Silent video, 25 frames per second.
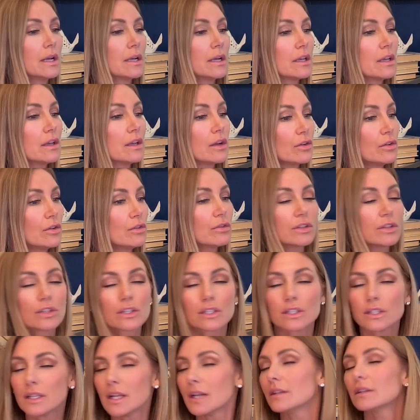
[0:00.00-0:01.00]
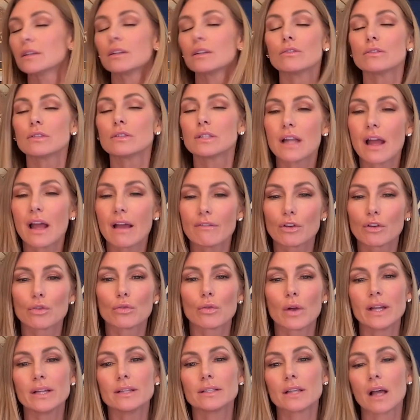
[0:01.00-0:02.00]
you could just let loose and have a
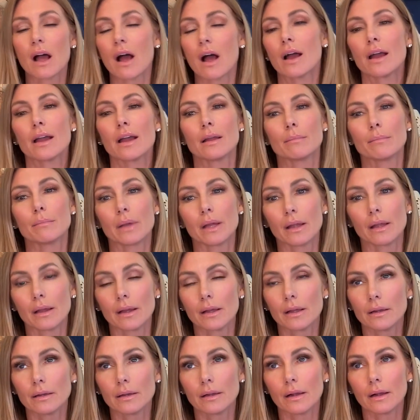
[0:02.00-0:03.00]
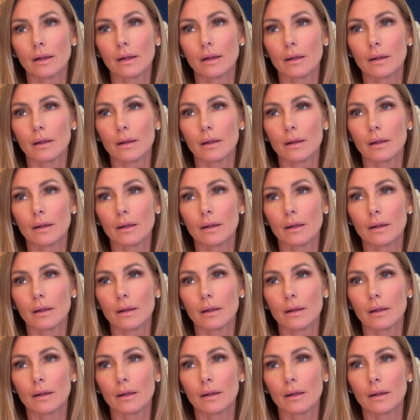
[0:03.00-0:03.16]
great time and